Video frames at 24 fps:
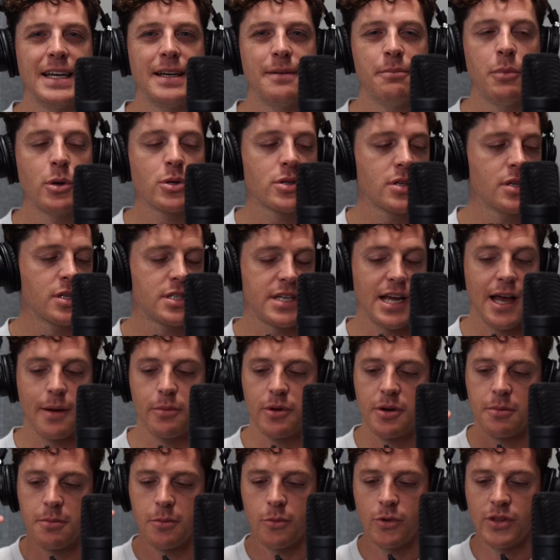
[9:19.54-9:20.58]
Most of the
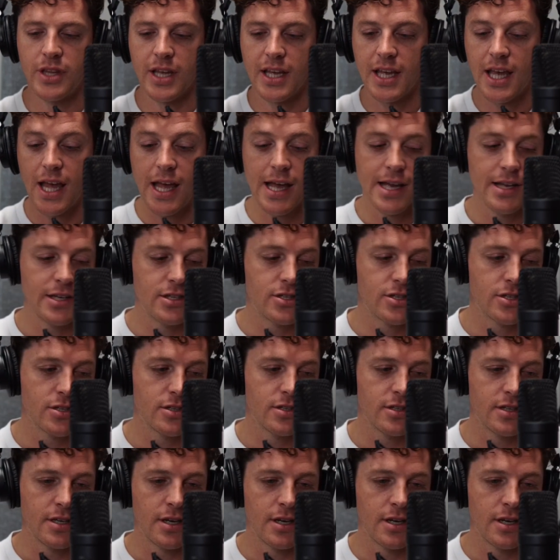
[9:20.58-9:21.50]
time when the cage